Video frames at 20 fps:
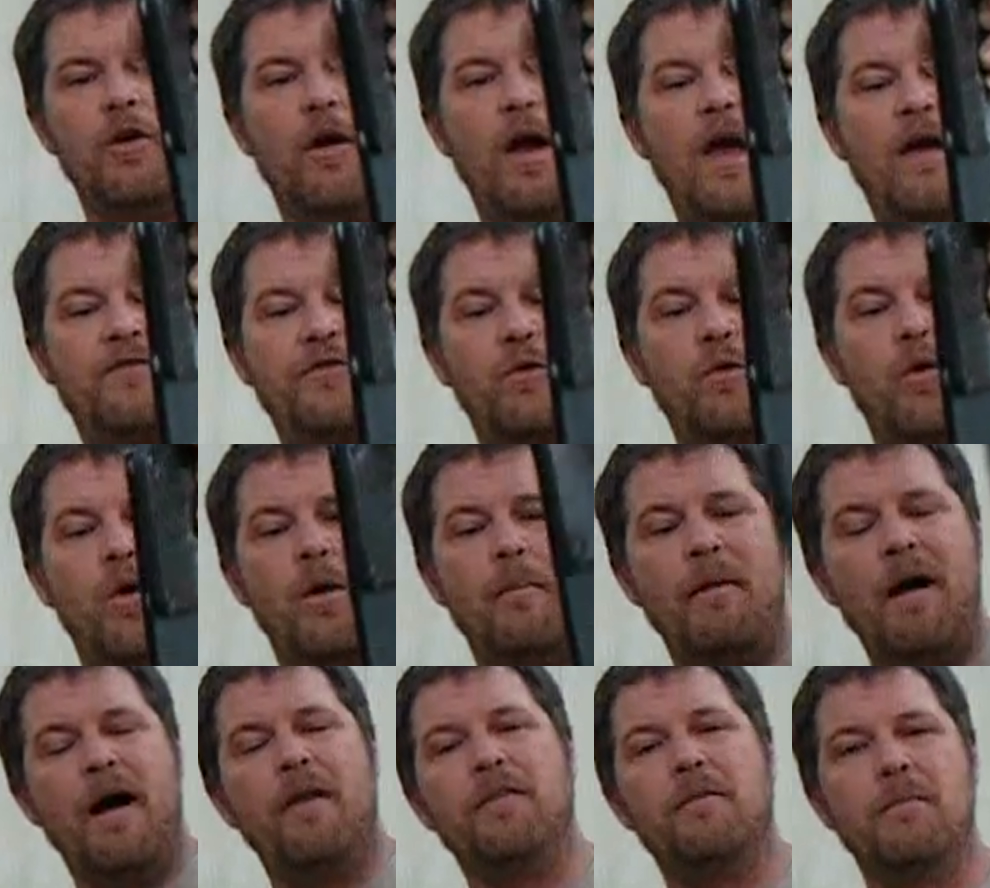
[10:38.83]
You don't have to
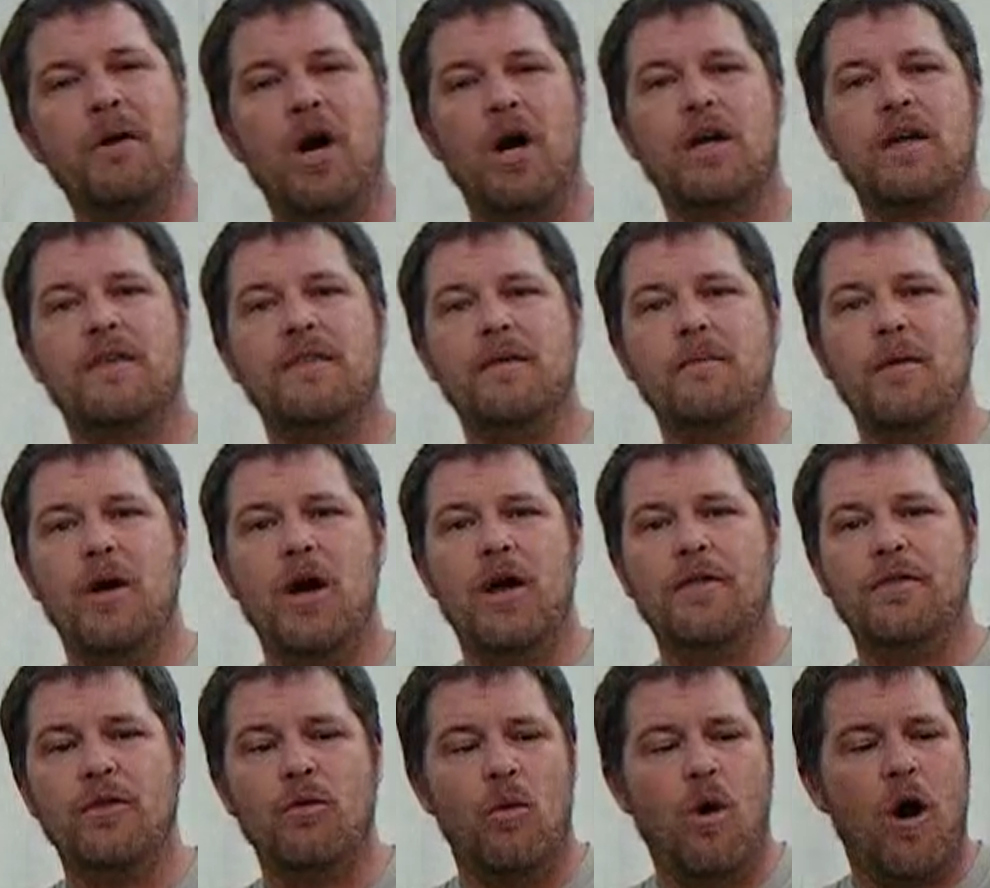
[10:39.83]
worry about the muck and the
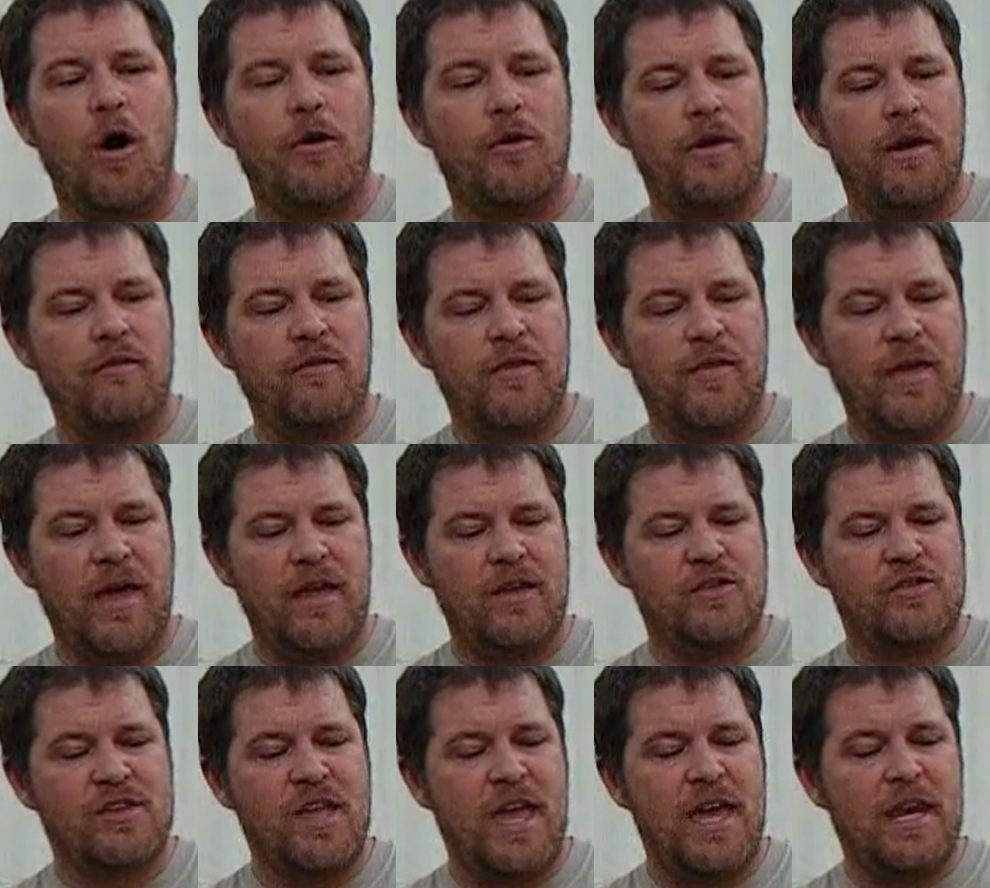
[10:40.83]
mud and the water and
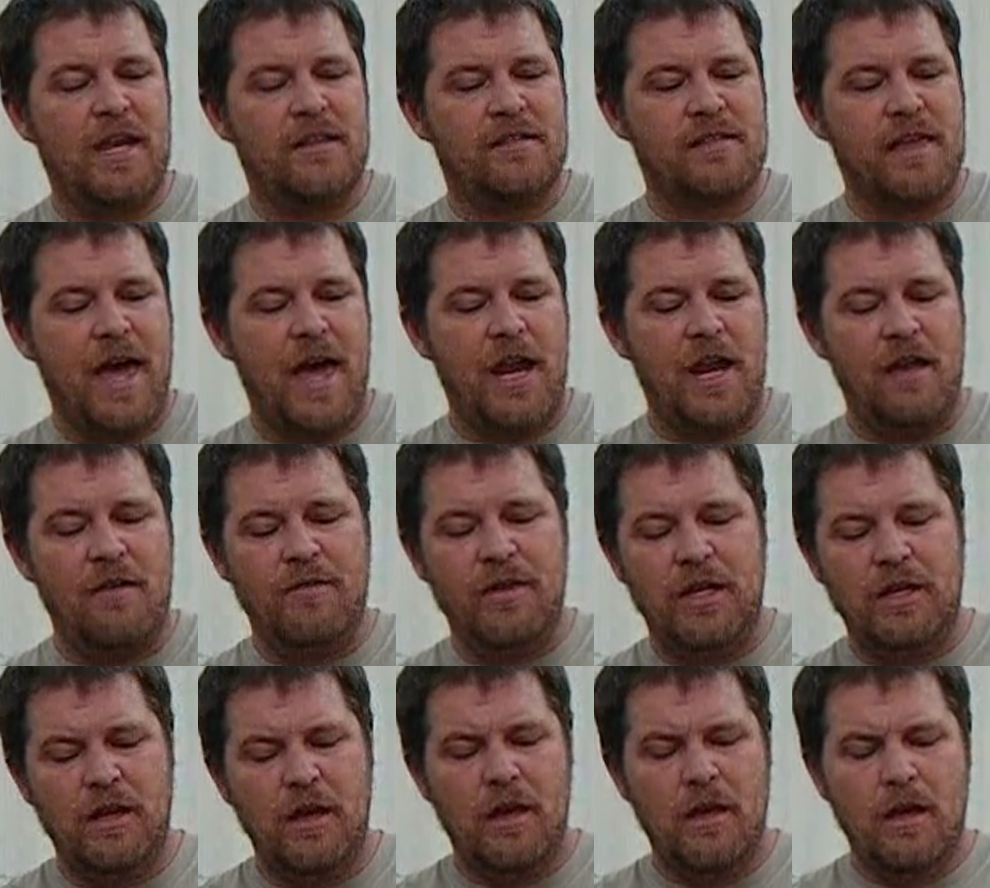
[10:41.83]
everything staying inside
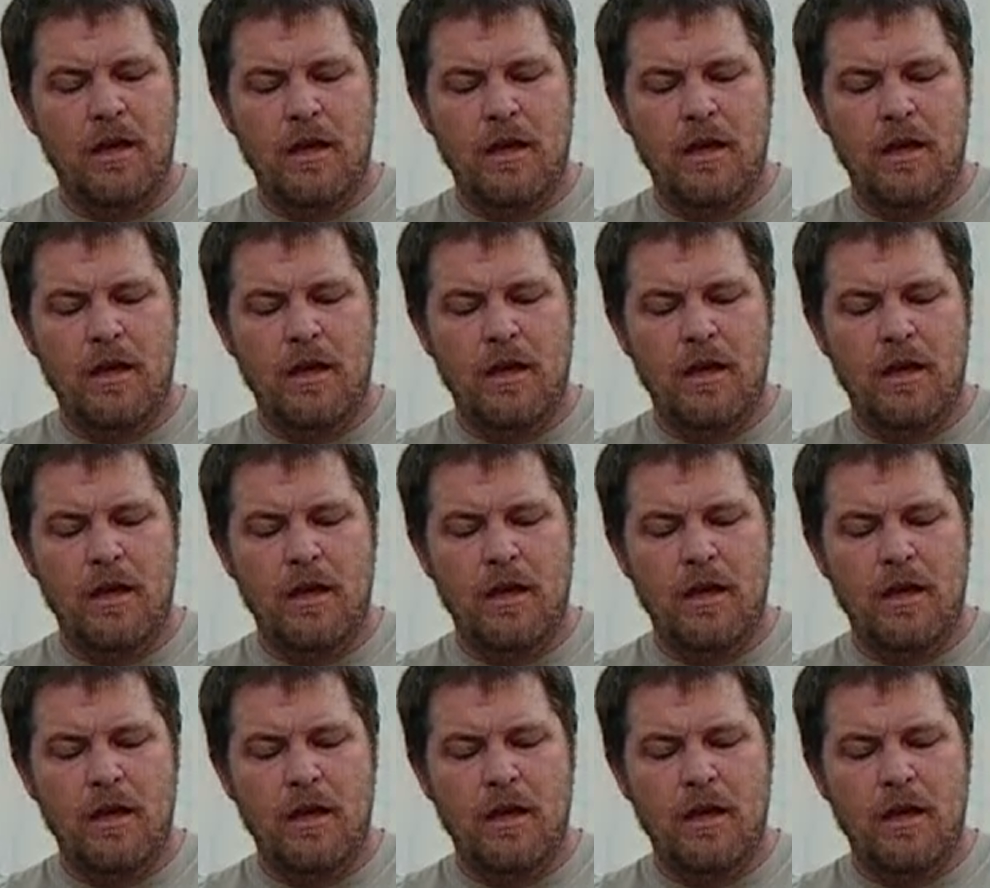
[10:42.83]
of it.